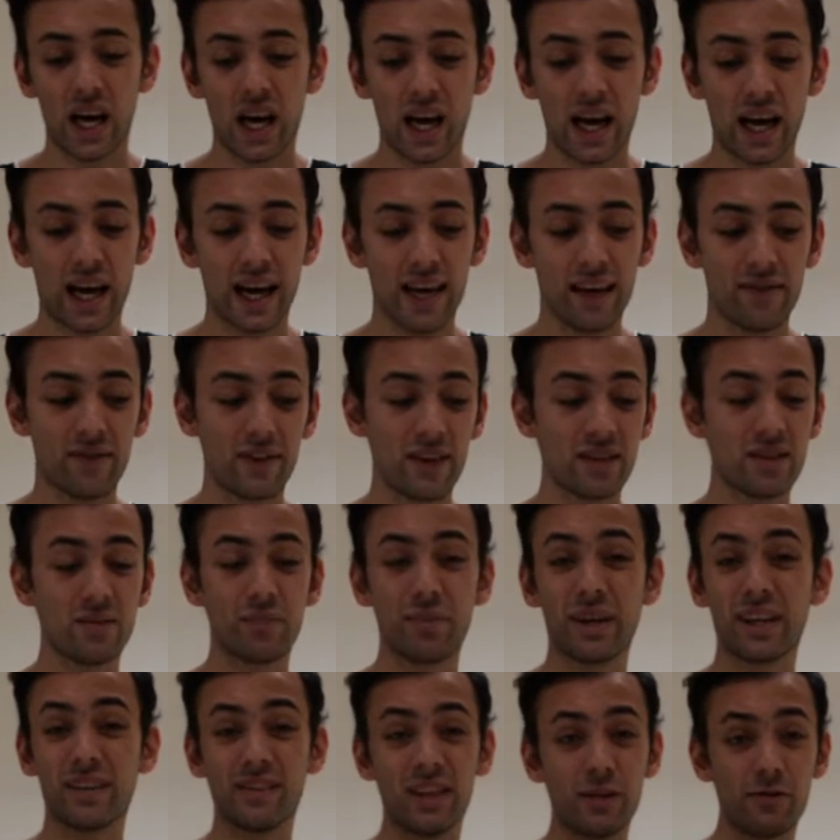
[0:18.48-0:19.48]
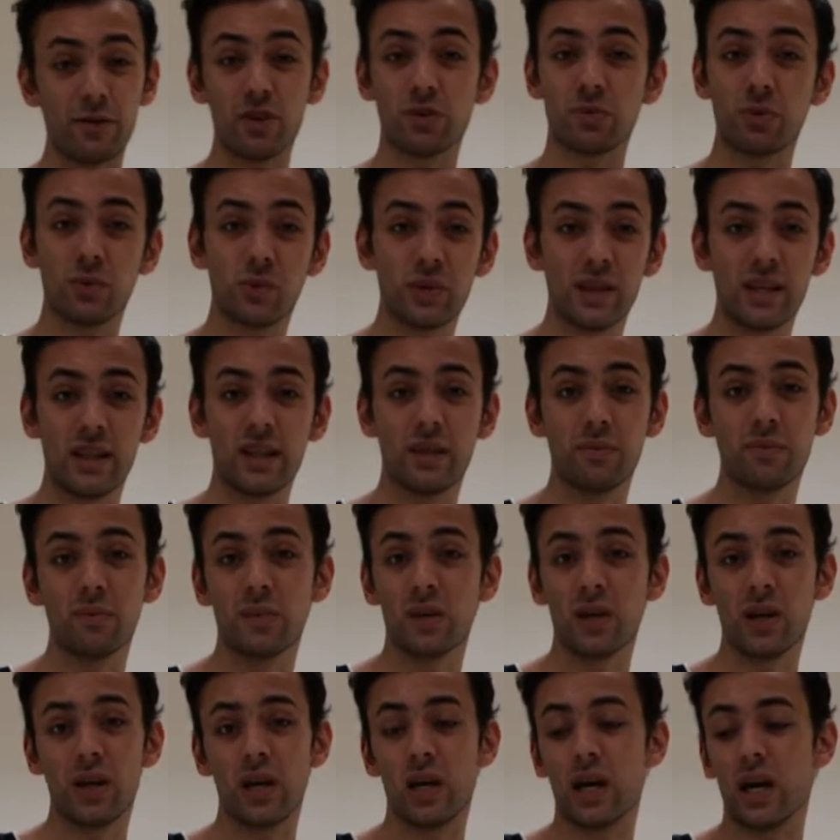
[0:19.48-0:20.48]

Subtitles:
There's a big difference between them.